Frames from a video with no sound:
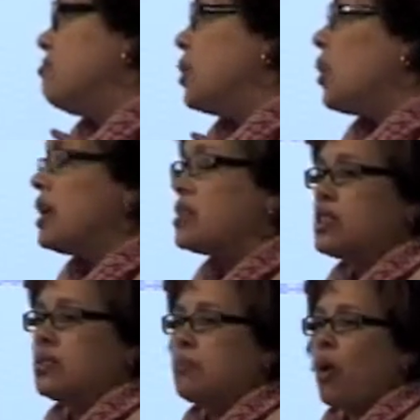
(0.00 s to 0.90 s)
booklets
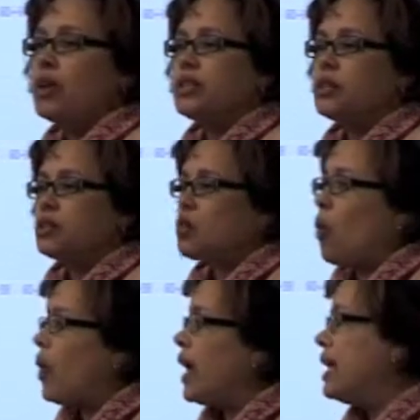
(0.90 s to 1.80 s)
and modules
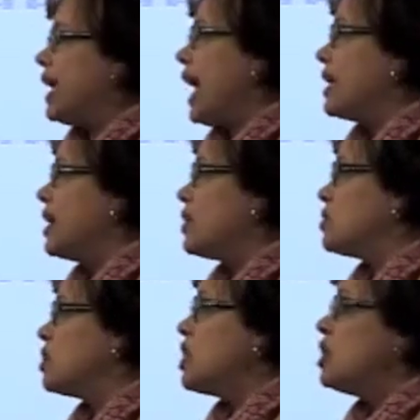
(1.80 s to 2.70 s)
or any
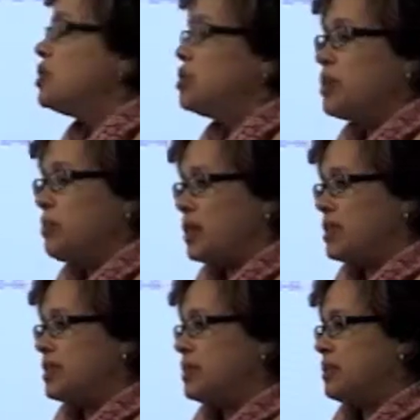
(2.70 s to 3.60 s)
handouts to the
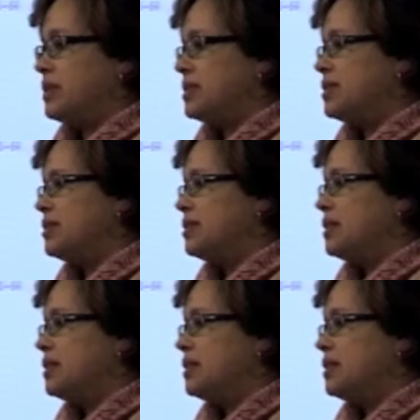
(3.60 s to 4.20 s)
participants.